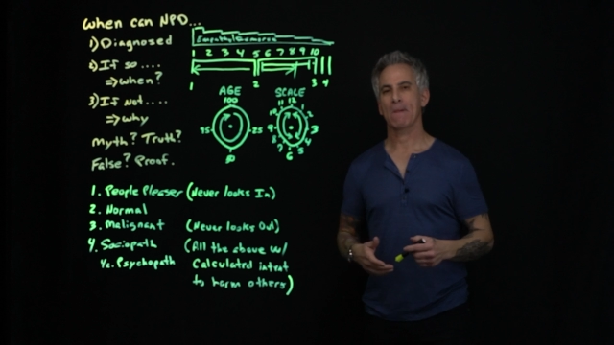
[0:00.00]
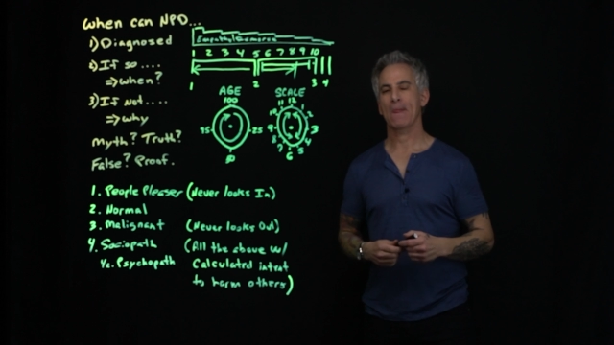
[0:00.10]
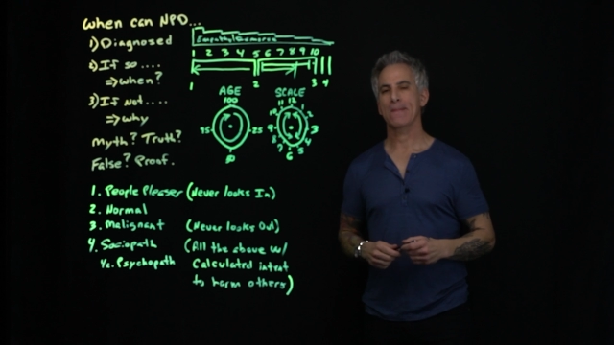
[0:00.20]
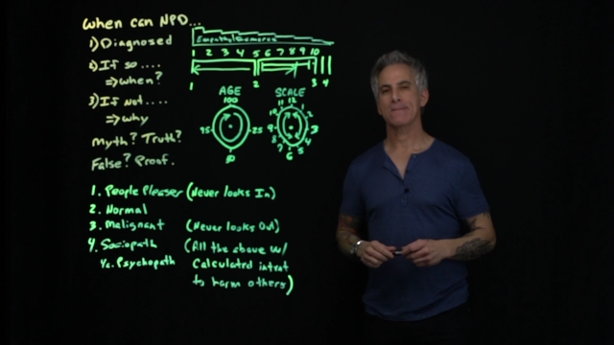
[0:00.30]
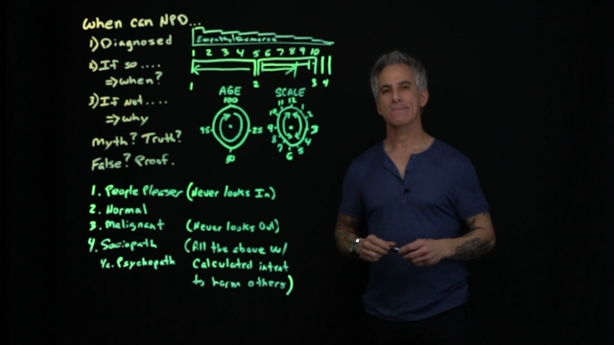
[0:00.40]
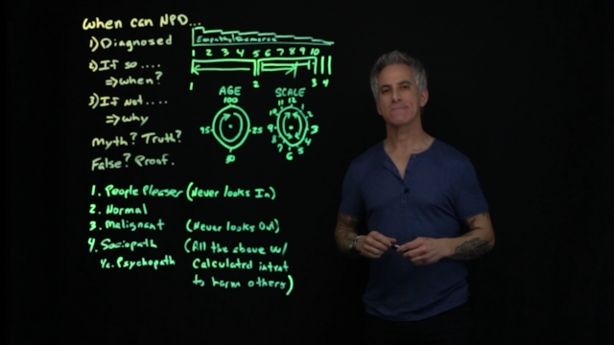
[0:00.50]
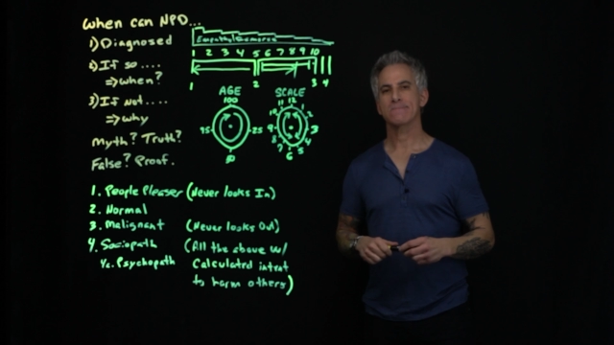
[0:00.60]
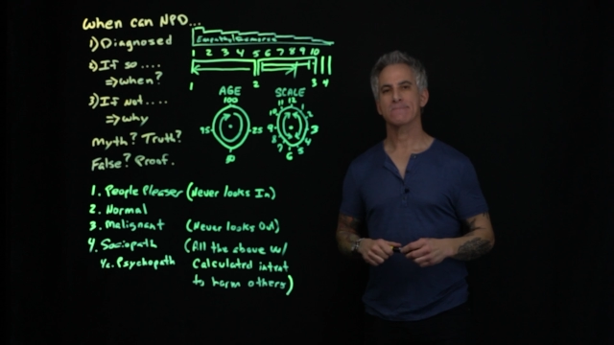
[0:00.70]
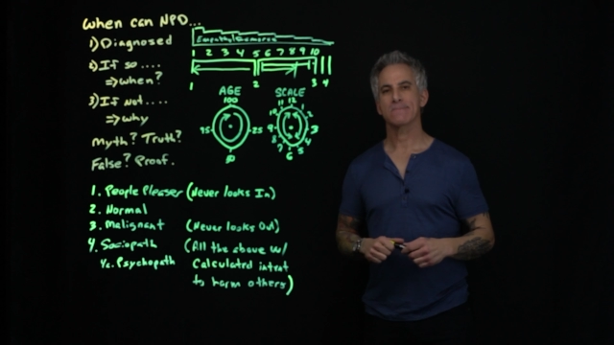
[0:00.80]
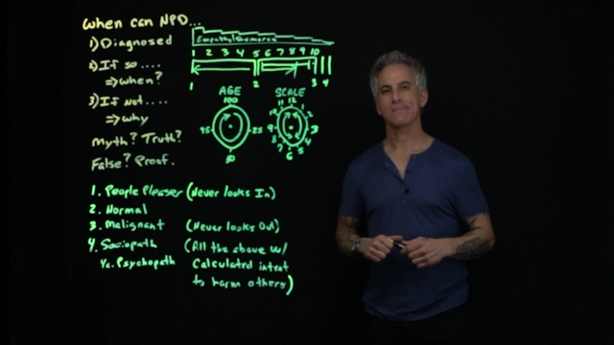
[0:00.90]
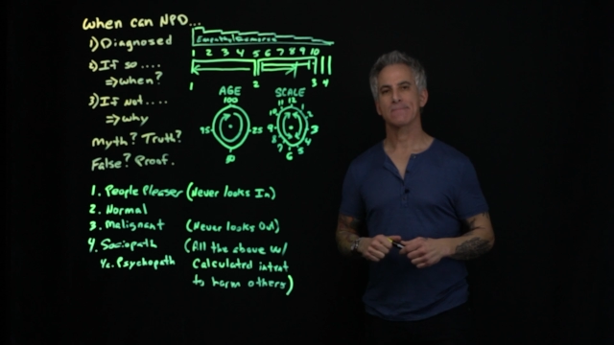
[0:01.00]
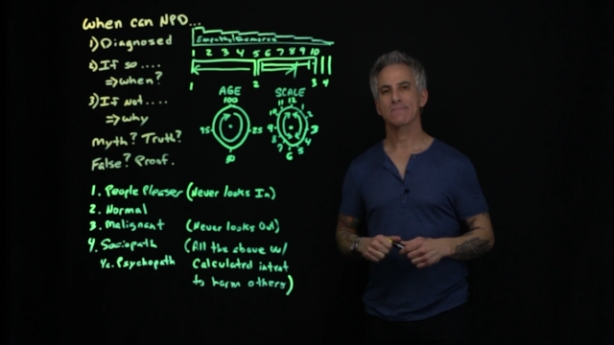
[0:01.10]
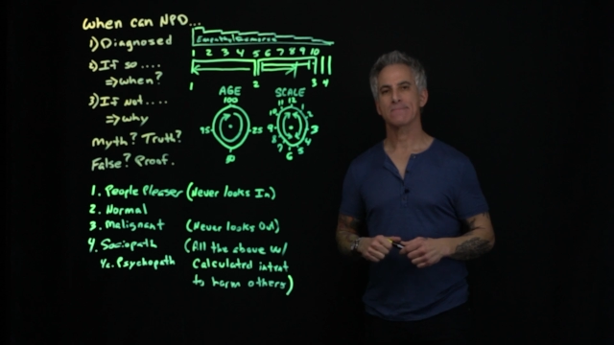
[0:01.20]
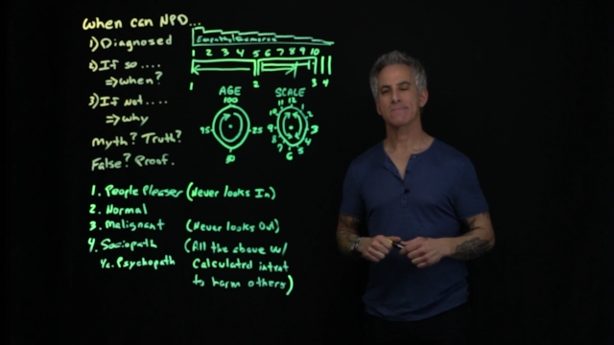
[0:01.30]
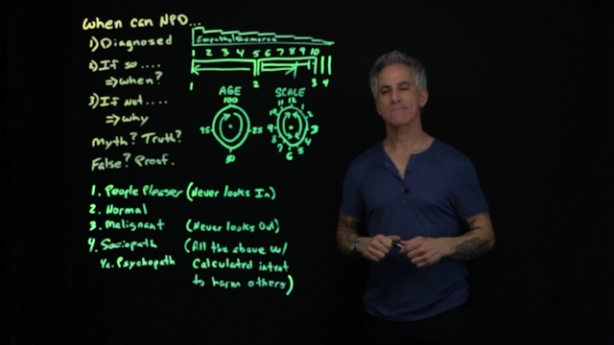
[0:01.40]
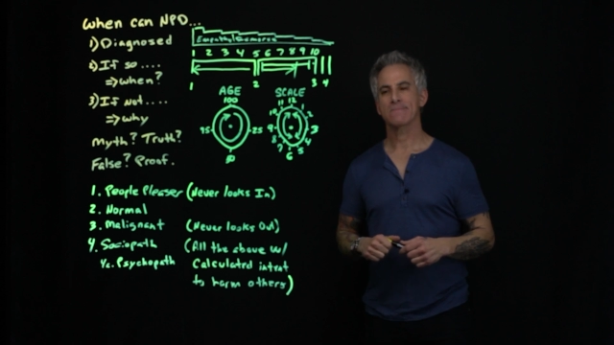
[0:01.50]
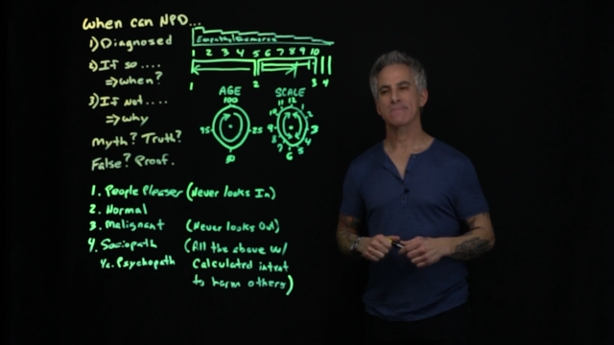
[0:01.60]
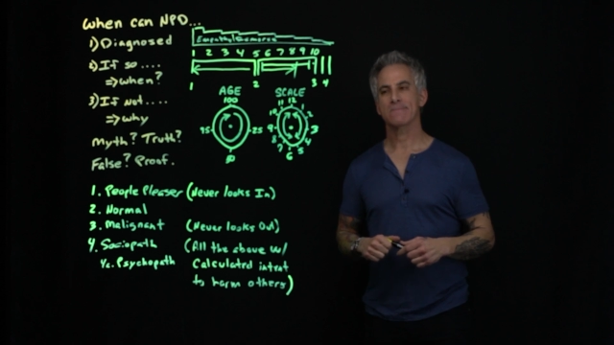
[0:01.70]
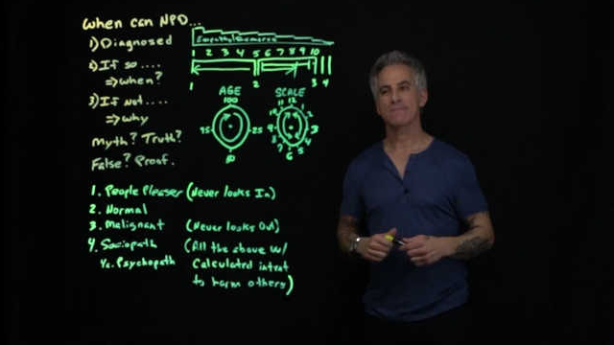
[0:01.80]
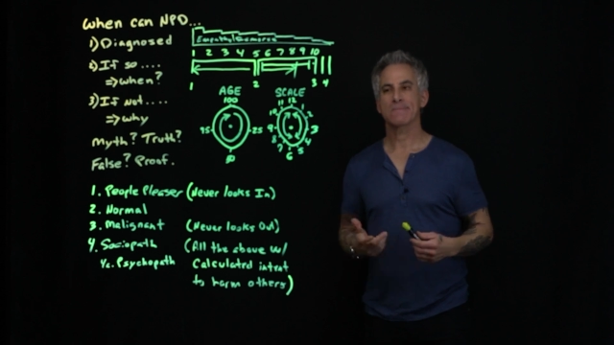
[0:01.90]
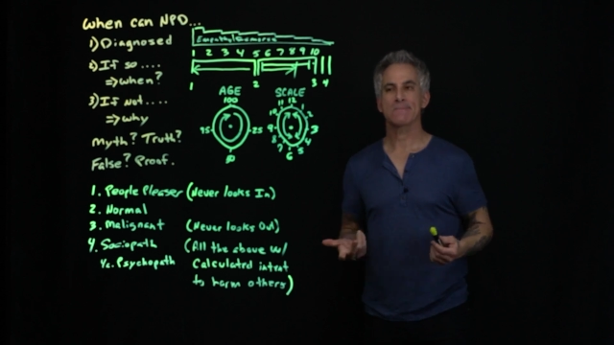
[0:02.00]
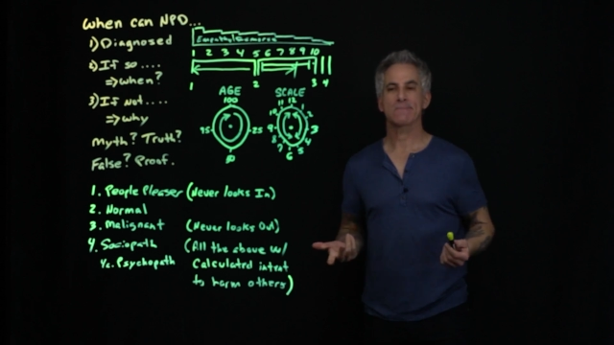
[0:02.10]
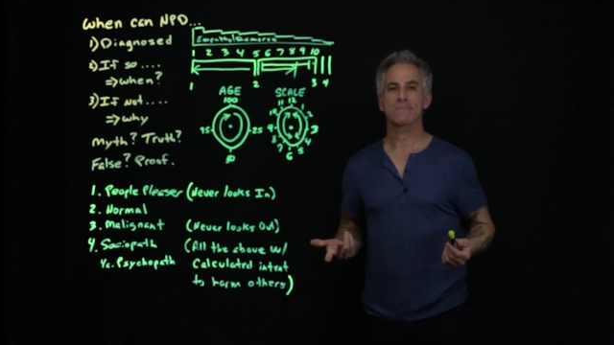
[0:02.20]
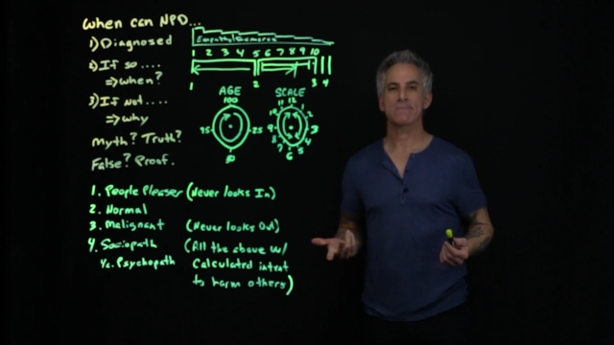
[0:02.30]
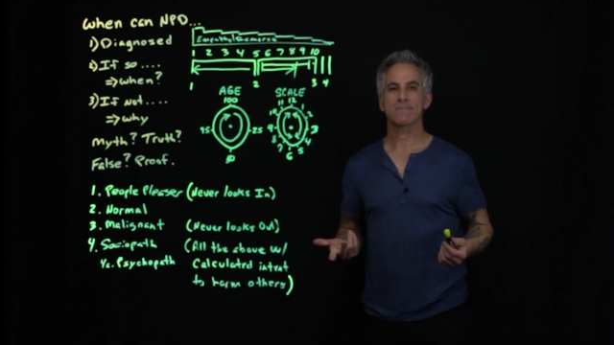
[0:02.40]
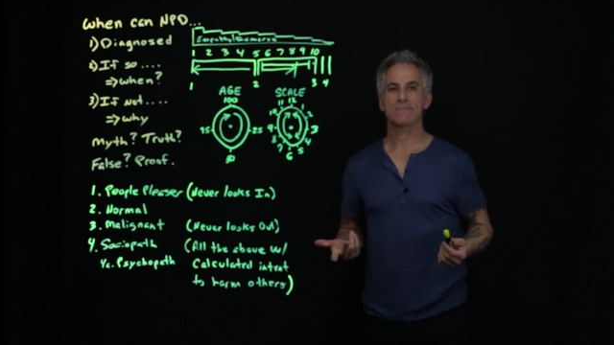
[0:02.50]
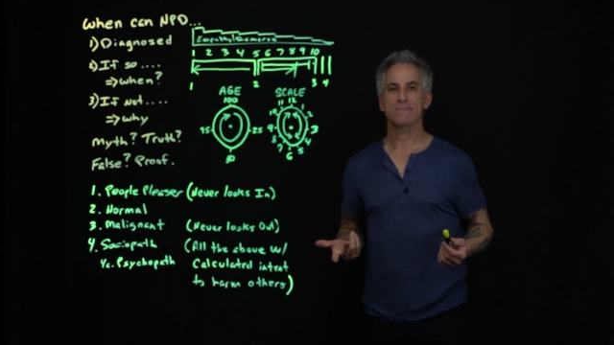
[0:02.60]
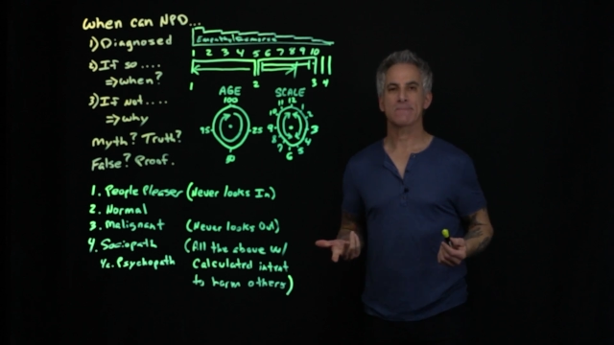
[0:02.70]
(silence)